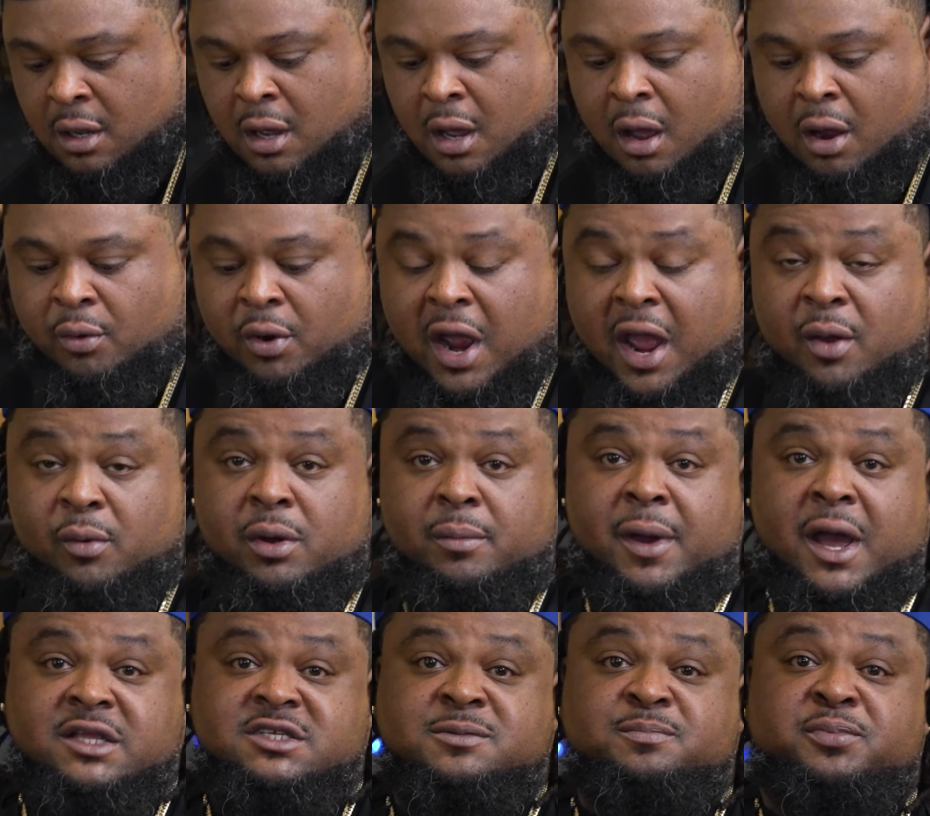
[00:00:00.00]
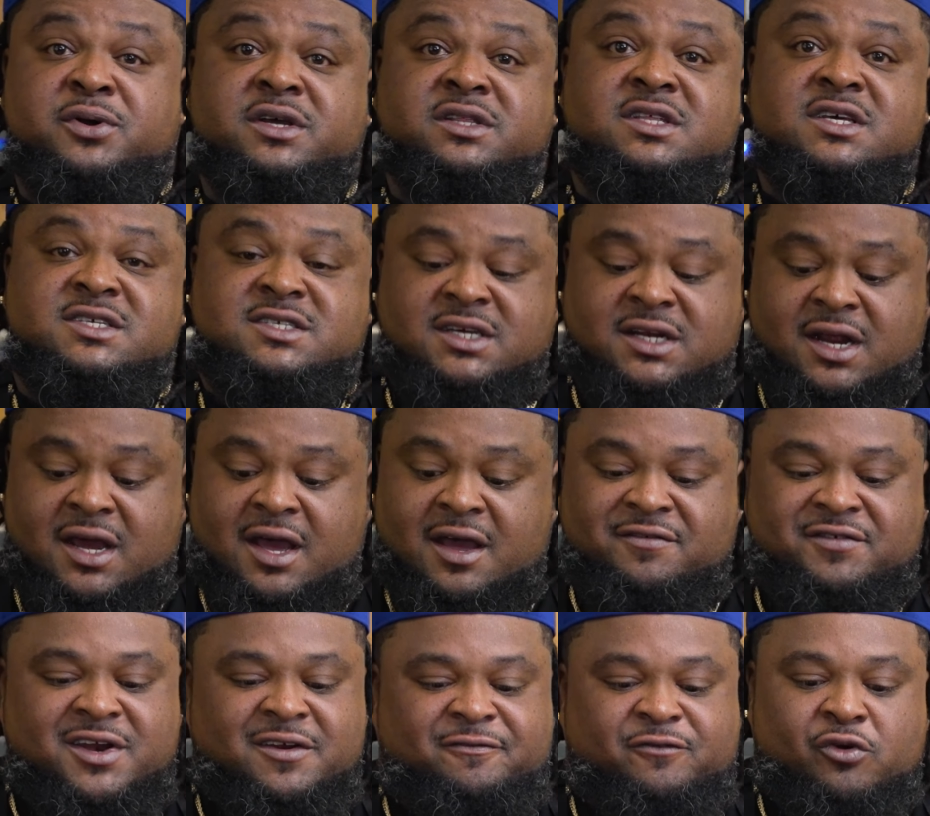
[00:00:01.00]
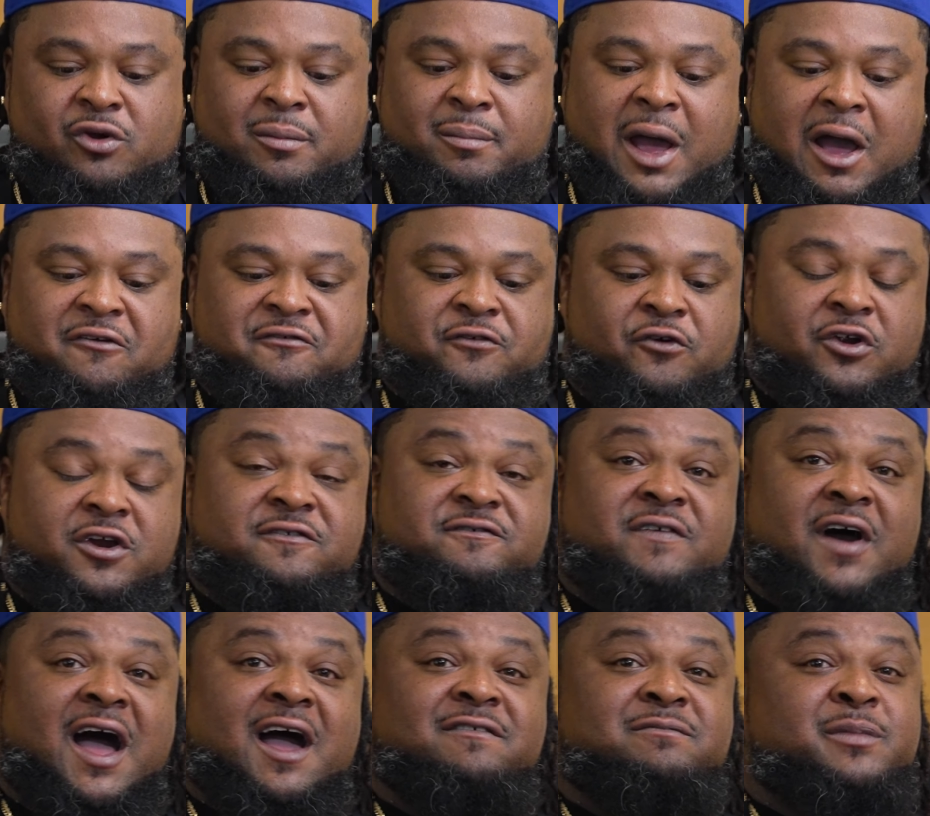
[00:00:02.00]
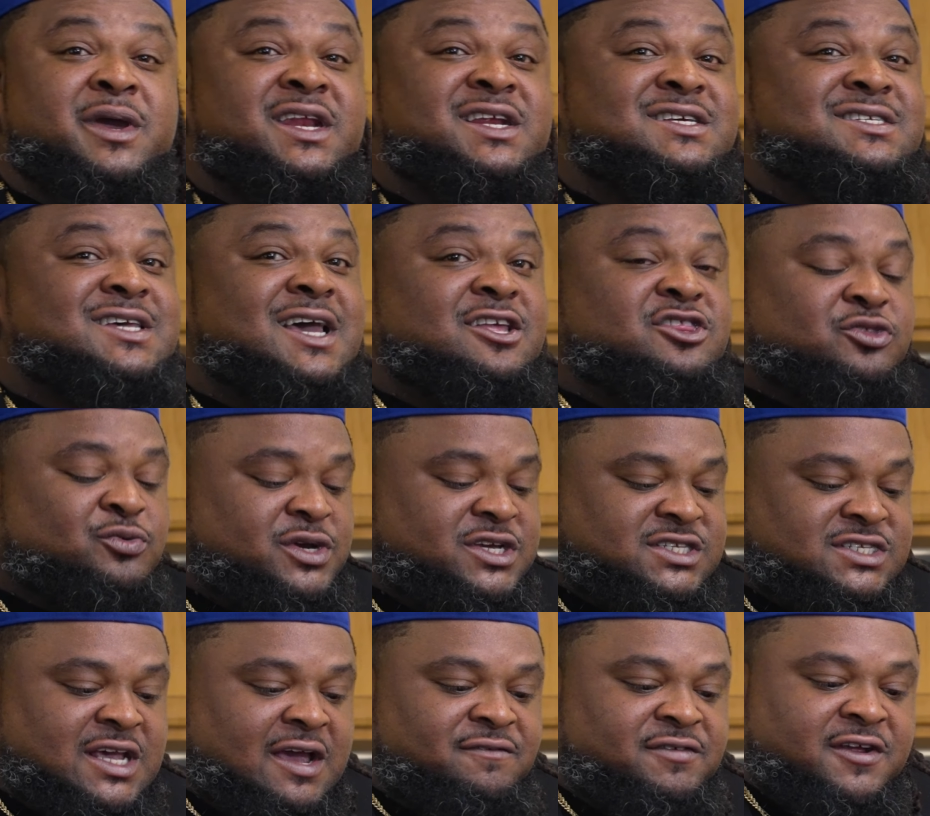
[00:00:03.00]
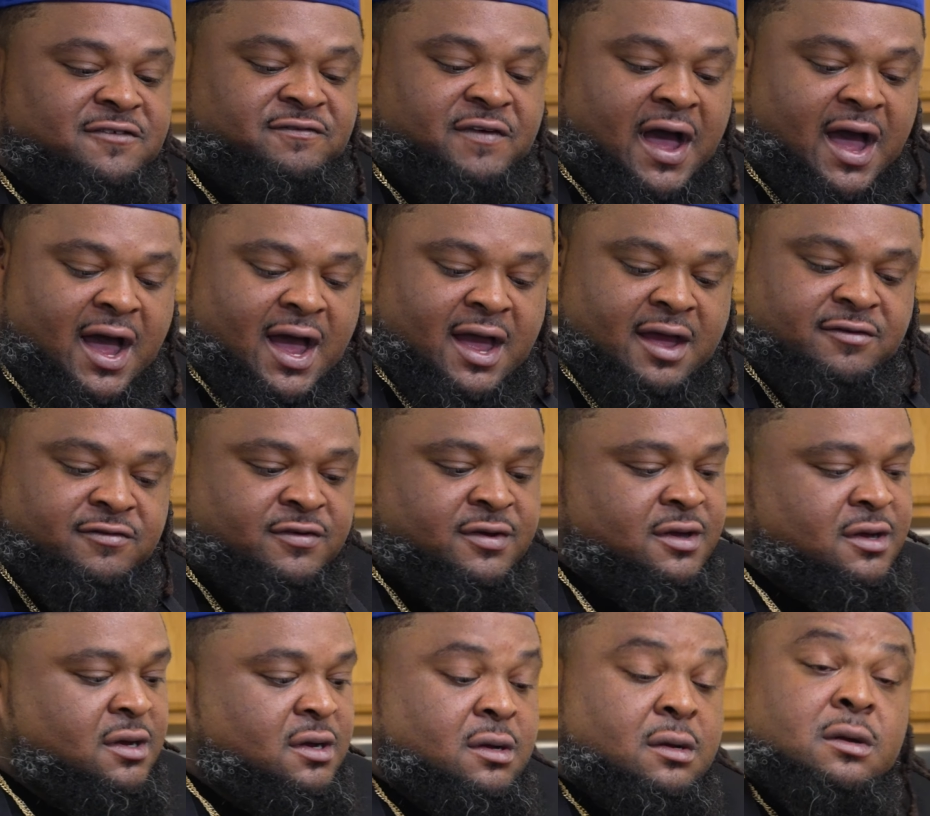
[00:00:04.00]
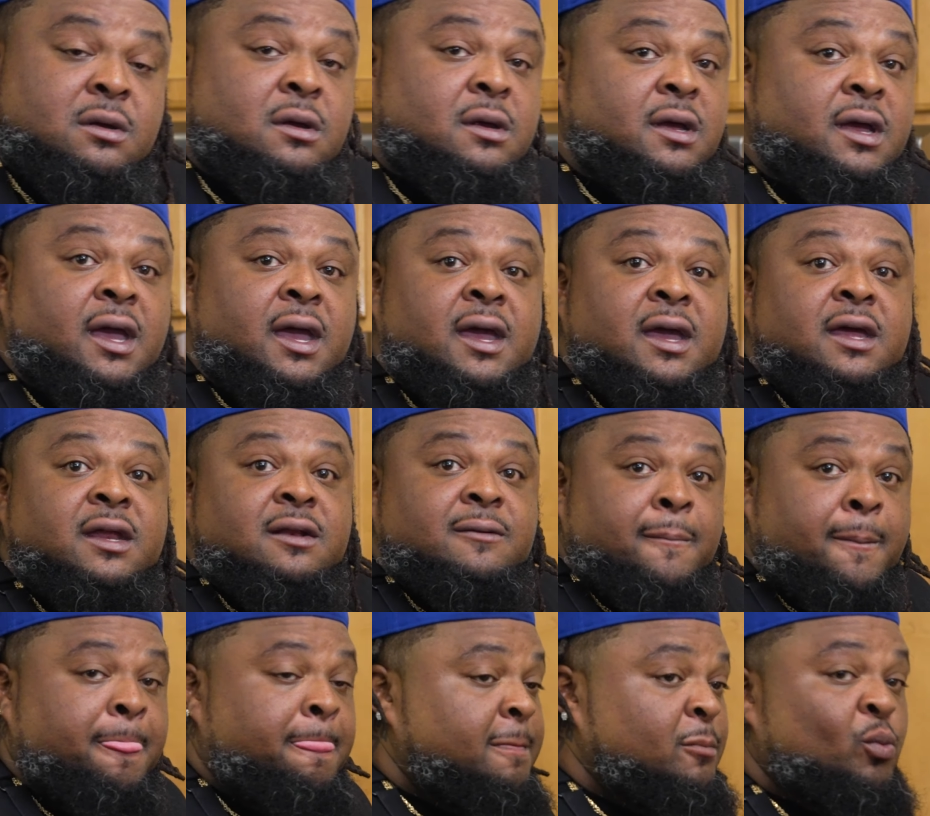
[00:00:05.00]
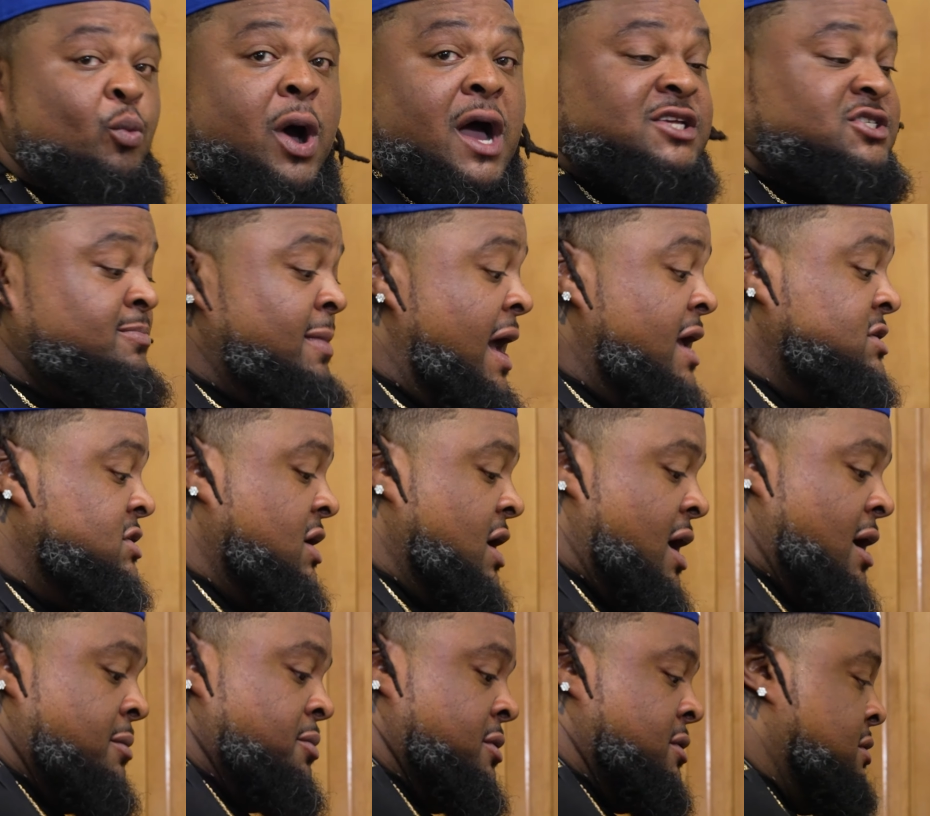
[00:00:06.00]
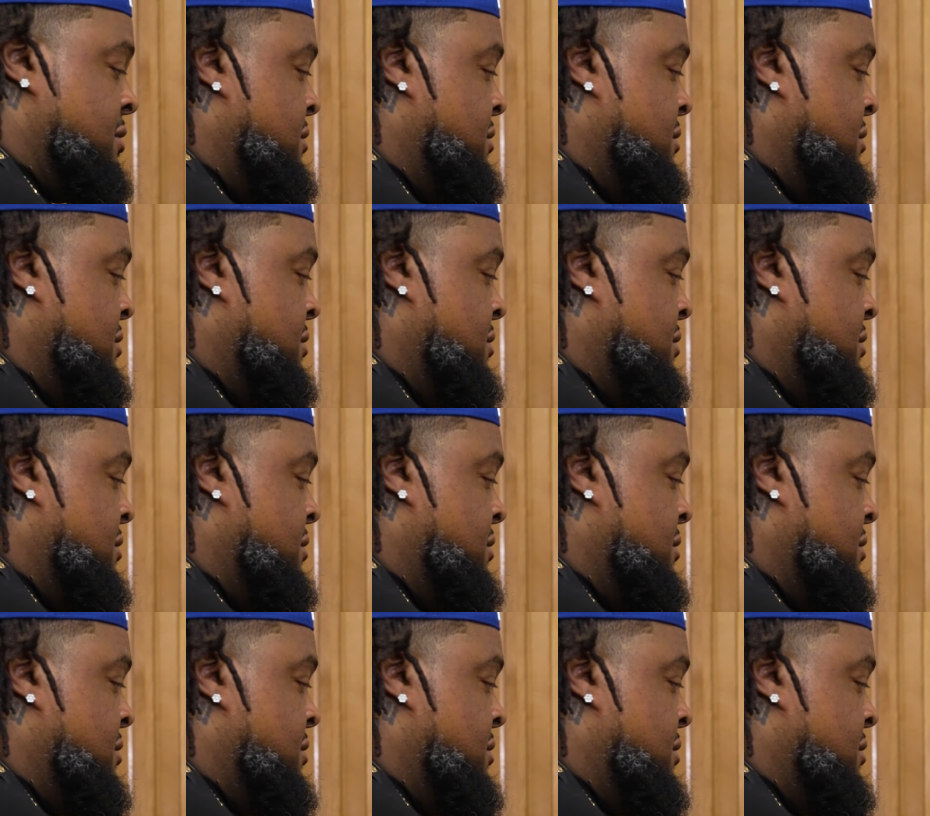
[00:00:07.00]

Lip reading: All right, we're about to put this in the oven for about 45 minutes at 375 and watch magic happen.